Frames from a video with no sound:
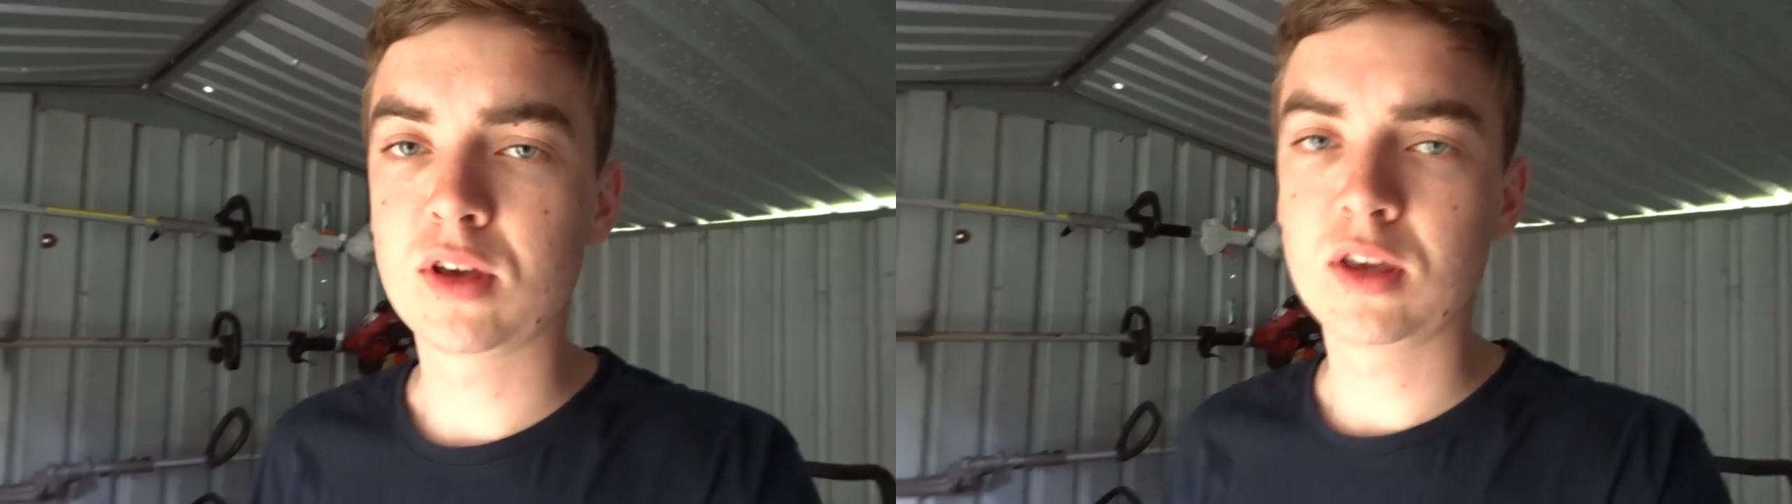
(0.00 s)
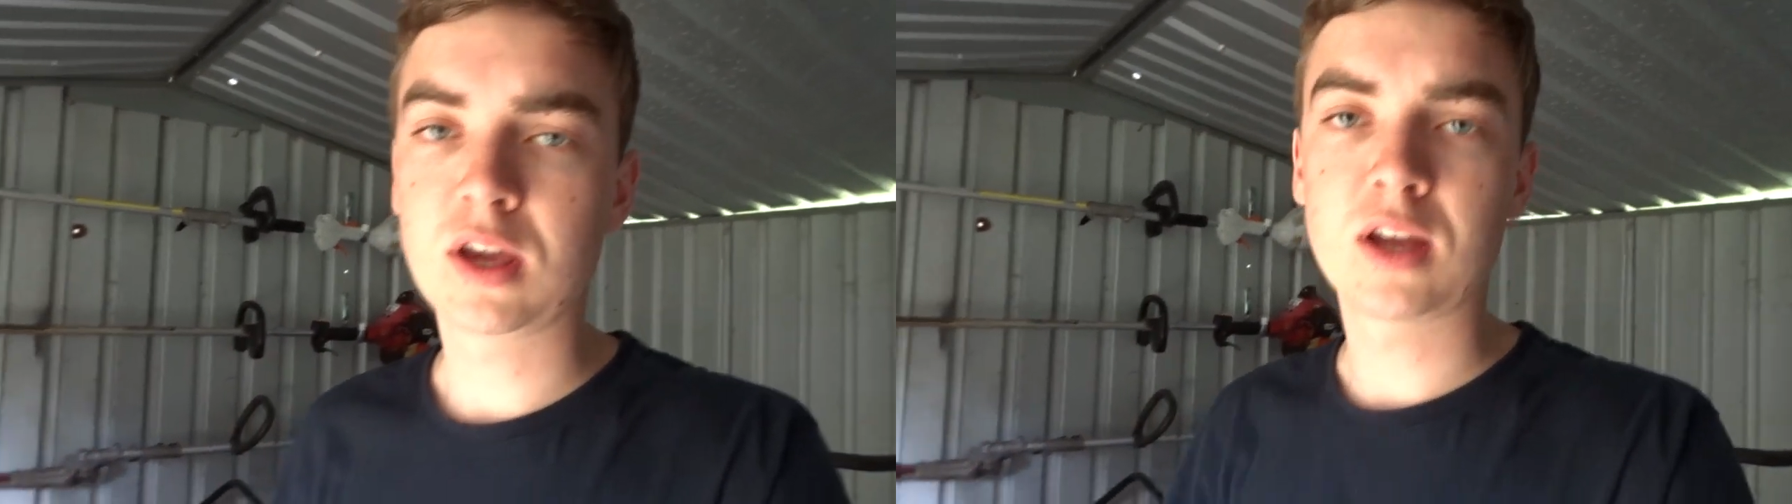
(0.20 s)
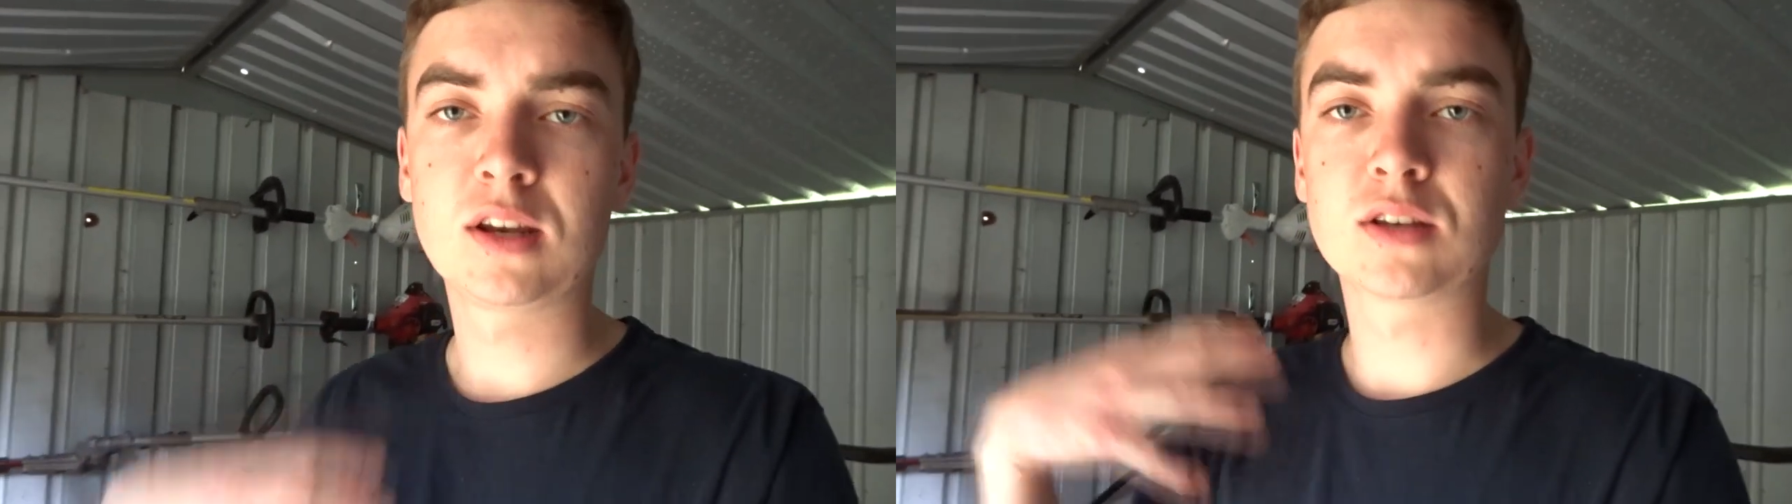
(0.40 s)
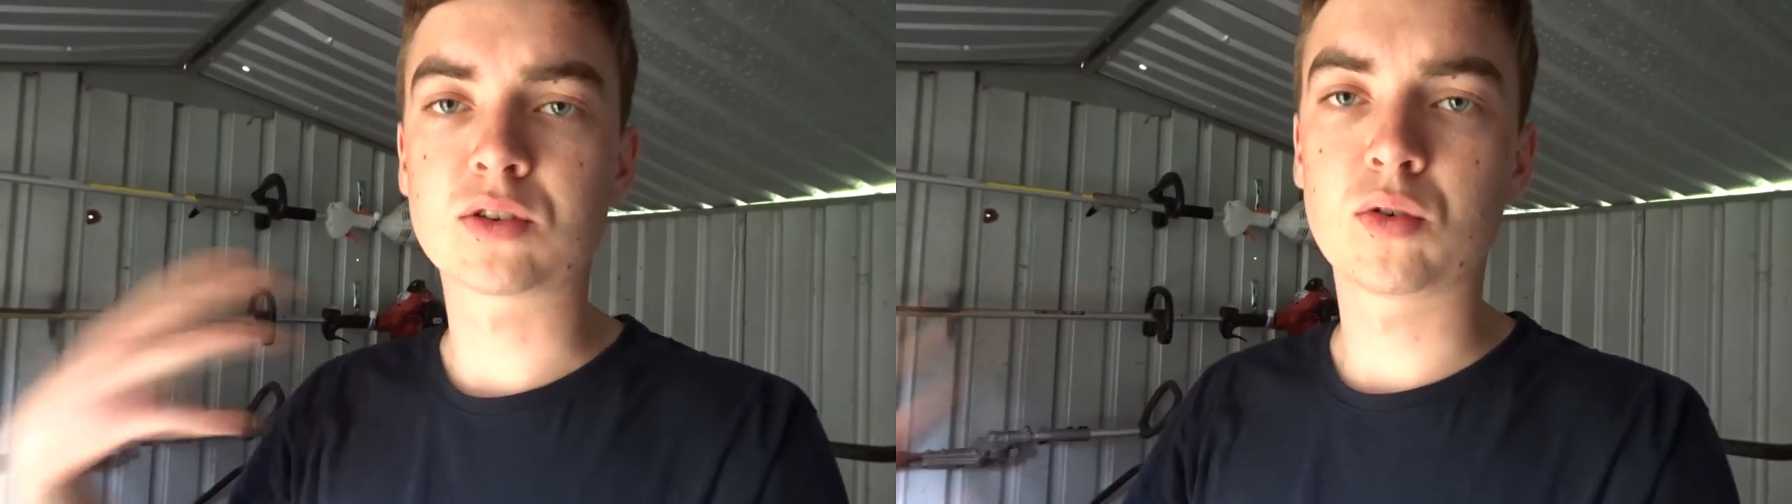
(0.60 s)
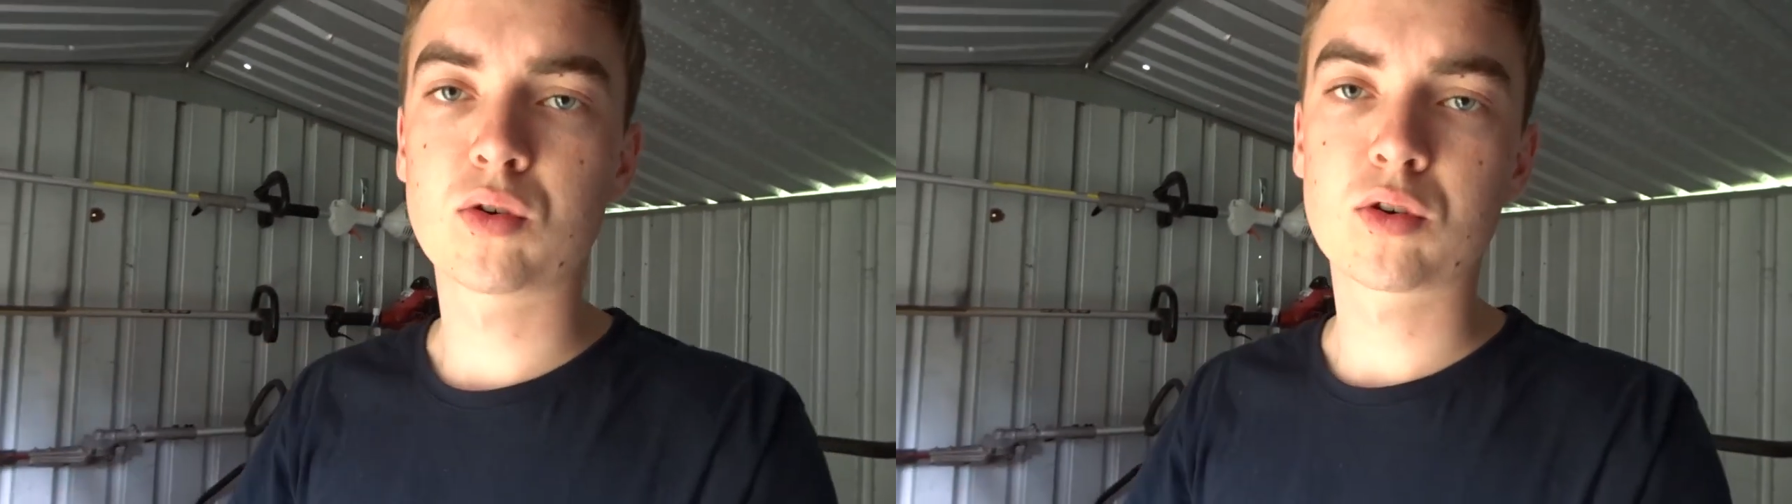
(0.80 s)
you're getting into
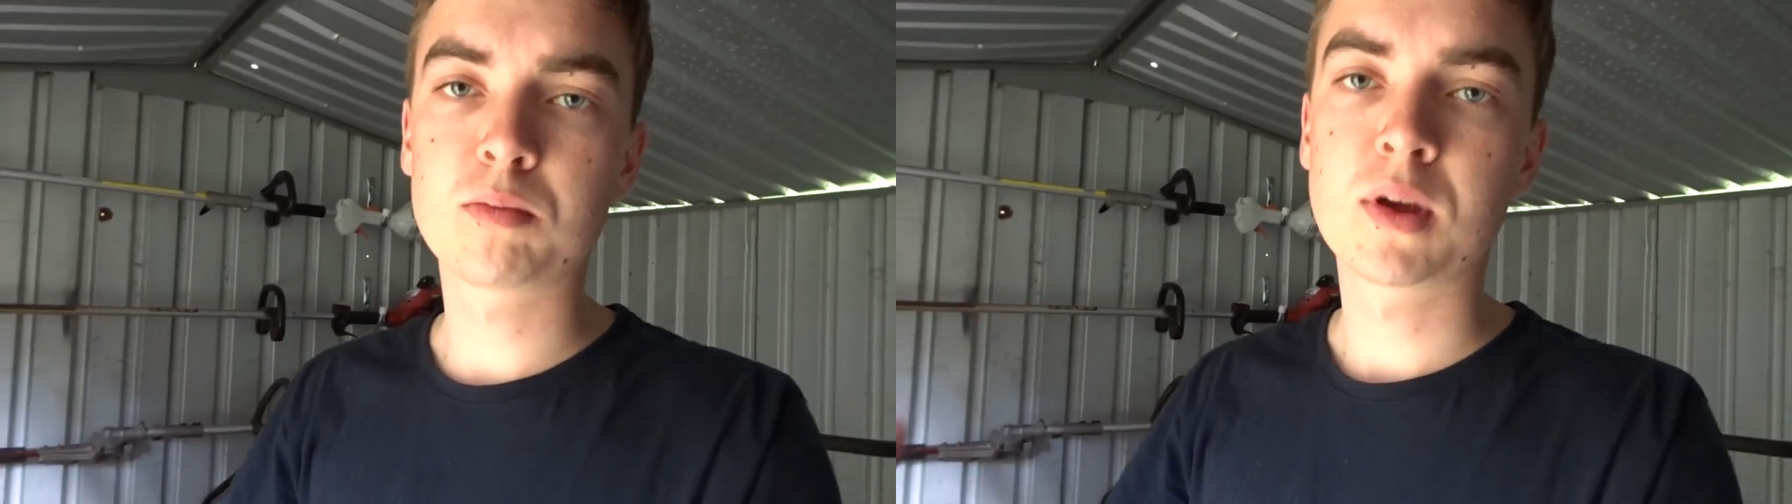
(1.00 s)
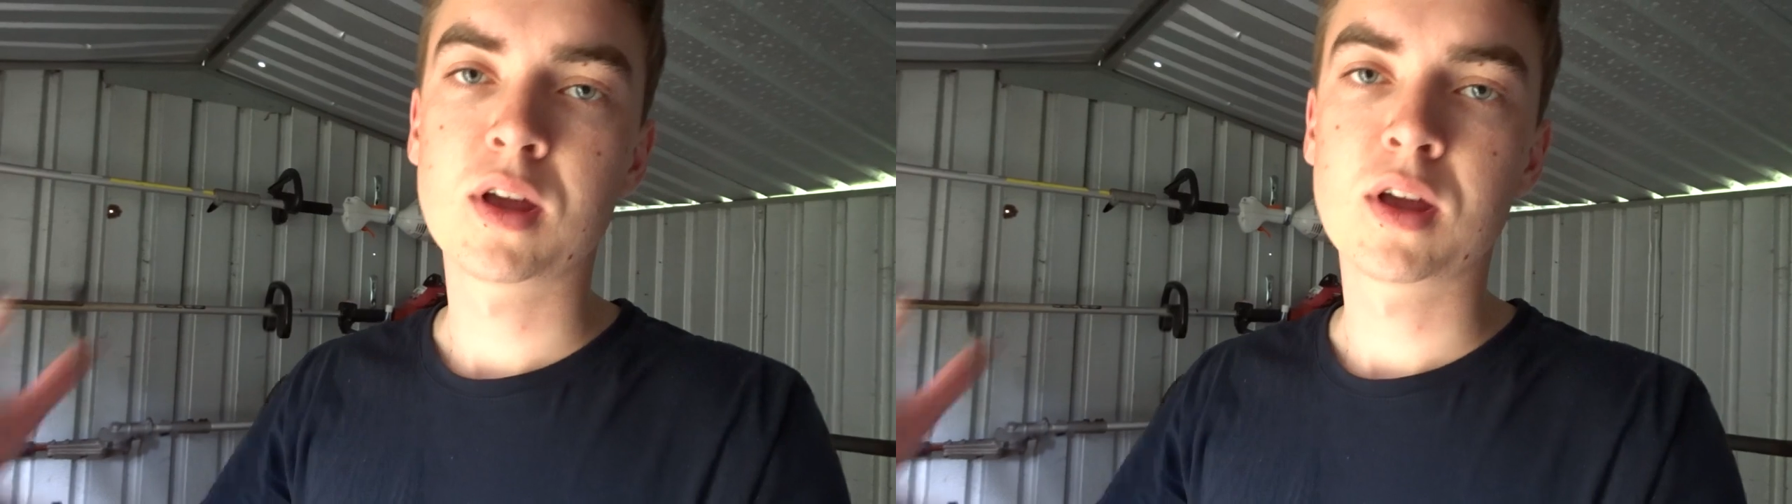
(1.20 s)
autumn